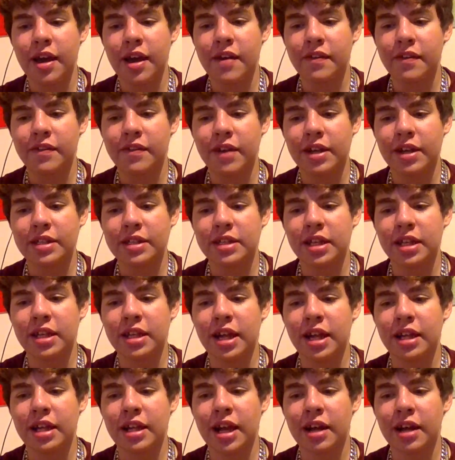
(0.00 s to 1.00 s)
If I said
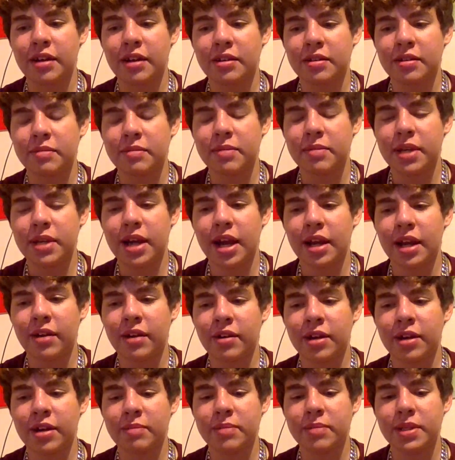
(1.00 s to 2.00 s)
that now, it'd be kind of
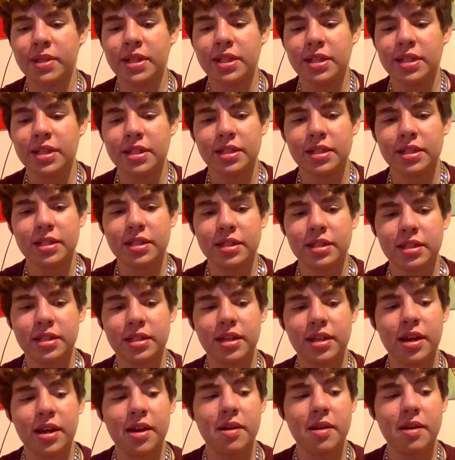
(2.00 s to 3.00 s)
creepy.
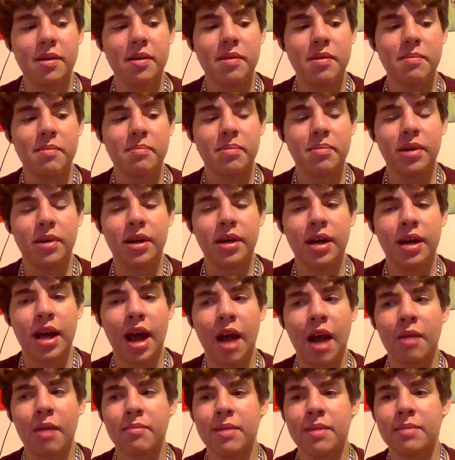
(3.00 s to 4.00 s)
But
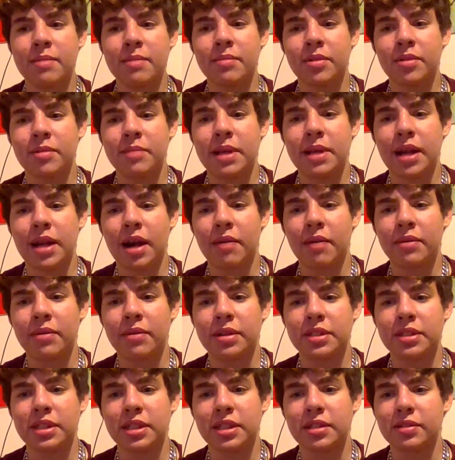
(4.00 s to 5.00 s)
I remember it being hot when
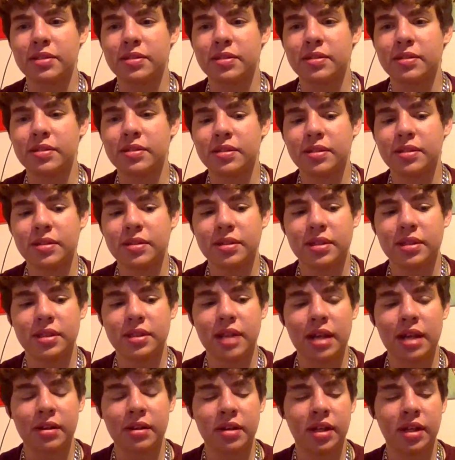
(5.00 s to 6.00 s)
I was little,
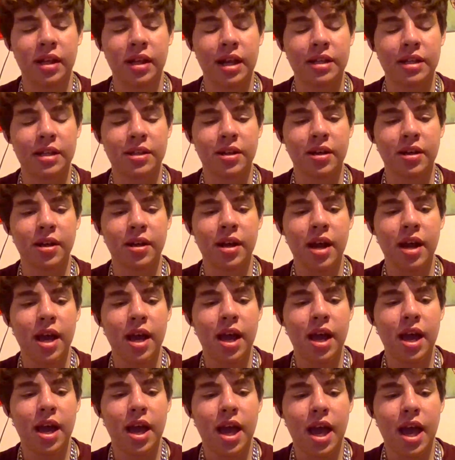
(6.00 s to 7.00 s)
because I really liked her,
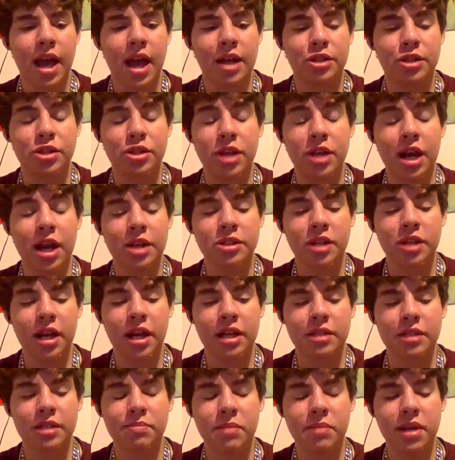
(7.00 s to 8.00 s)
and she actually
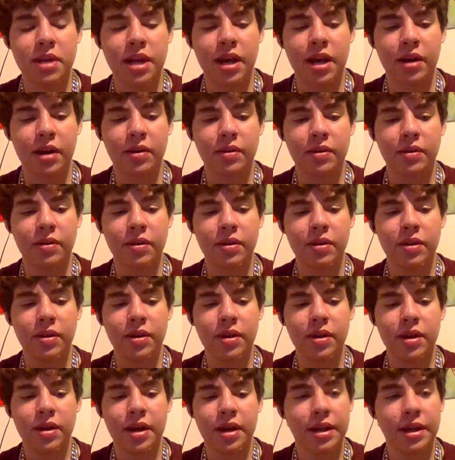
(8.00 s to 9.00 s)
asked me out,
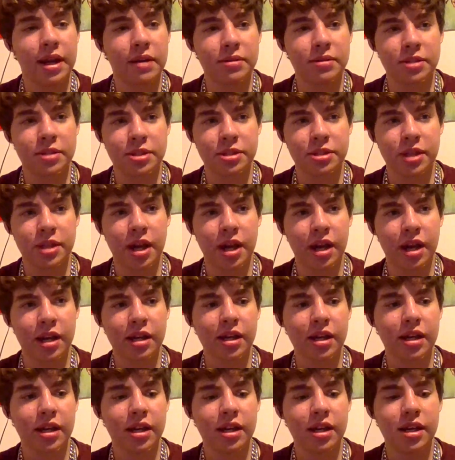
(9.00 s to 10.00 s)
and that was a
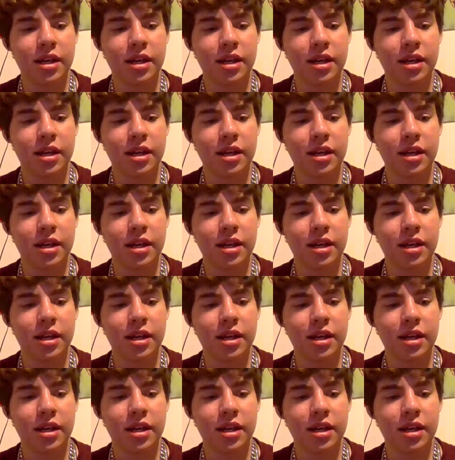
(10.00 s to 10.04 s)
shock.